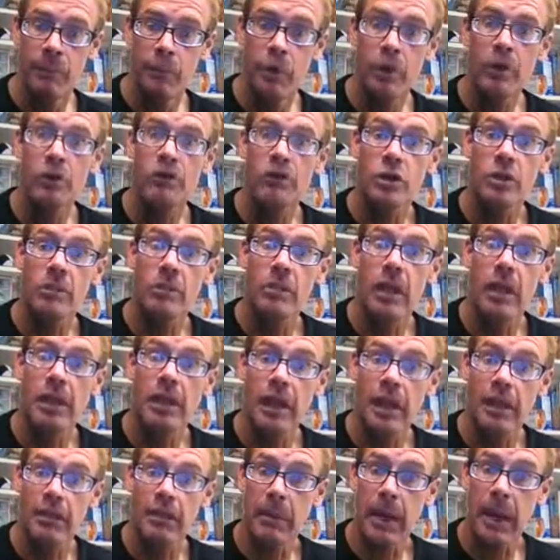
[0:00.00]
What if
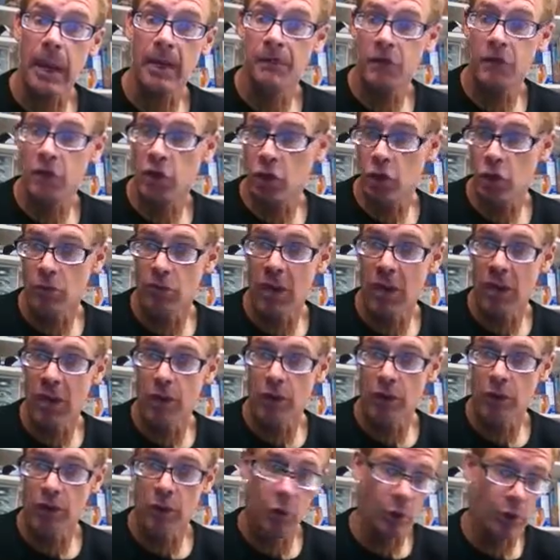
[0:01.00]
somebody came after your
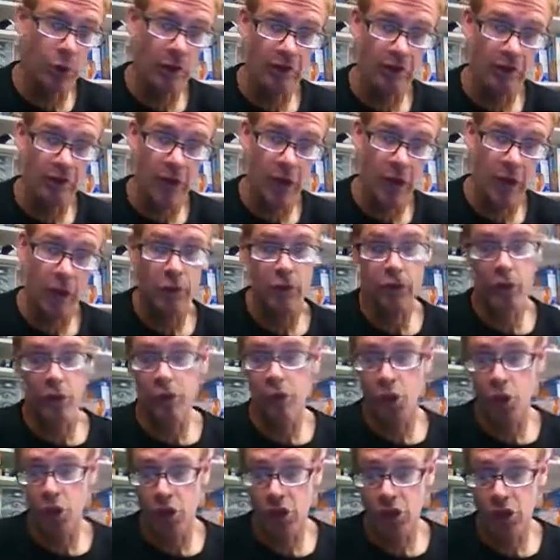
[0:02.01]
mother or your father
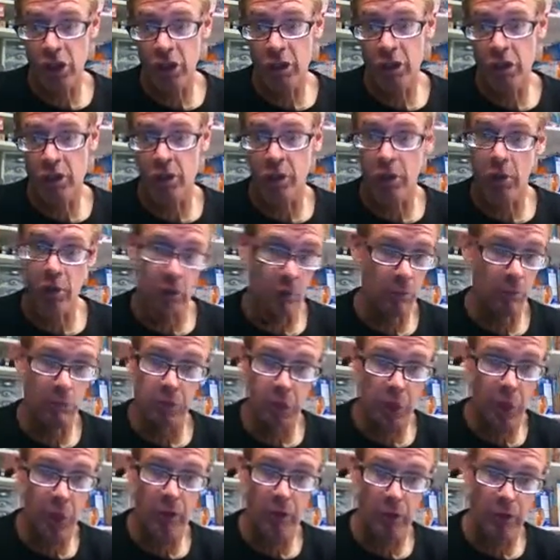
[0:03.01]
or your sister or your
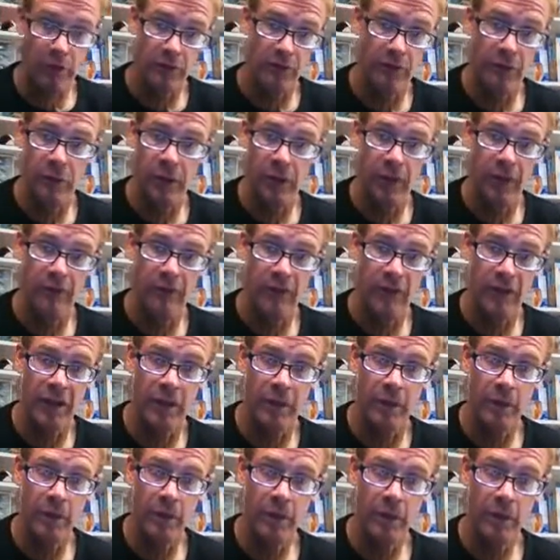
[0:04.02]
brother if you have
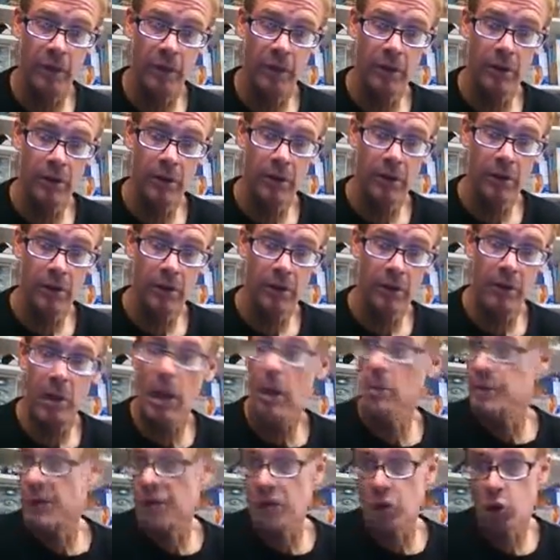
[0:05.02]
them?
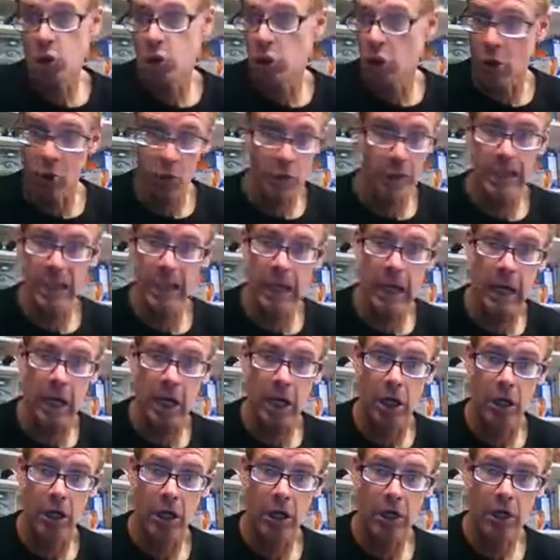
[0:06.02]
Maybe you don't
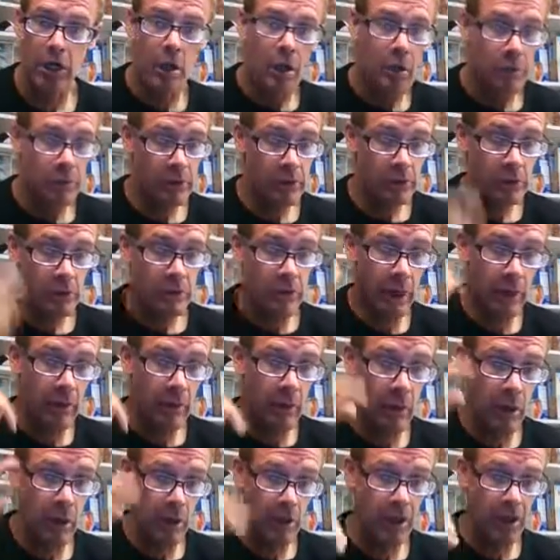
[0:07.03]
care, but you
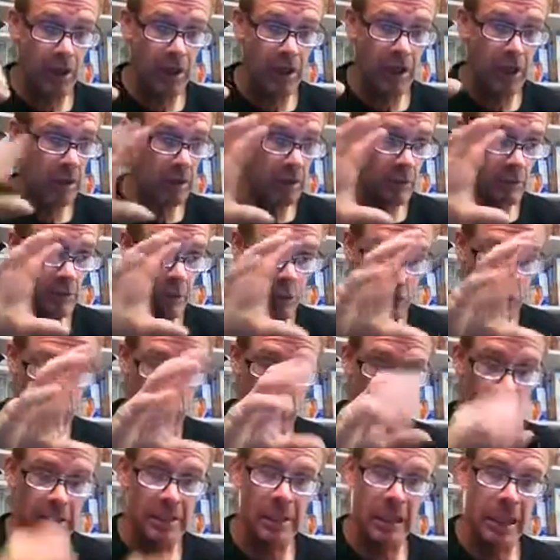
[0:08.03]
might want to think that when
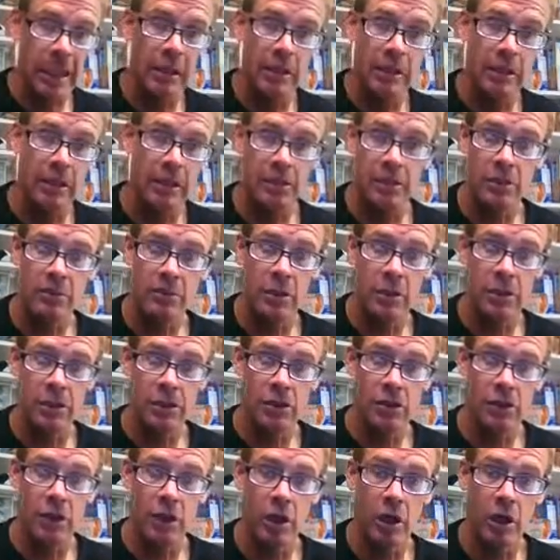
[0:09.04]
you're attacking
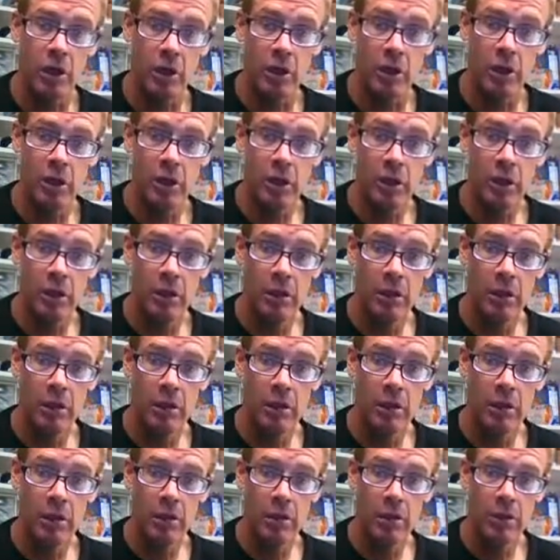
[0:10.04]
somebody's daughter,
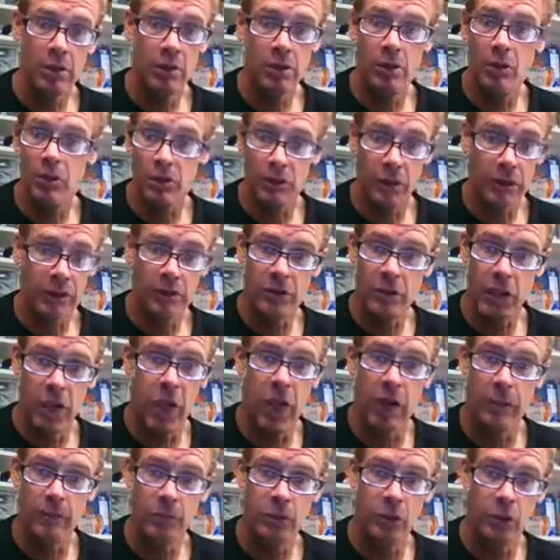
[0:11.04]
you're over the
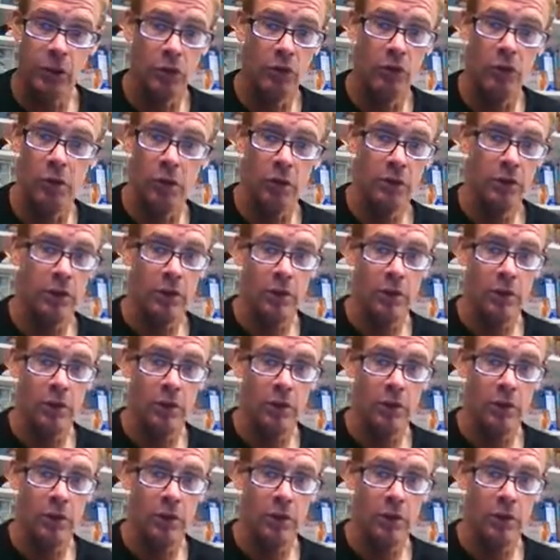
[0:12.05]
top, dude.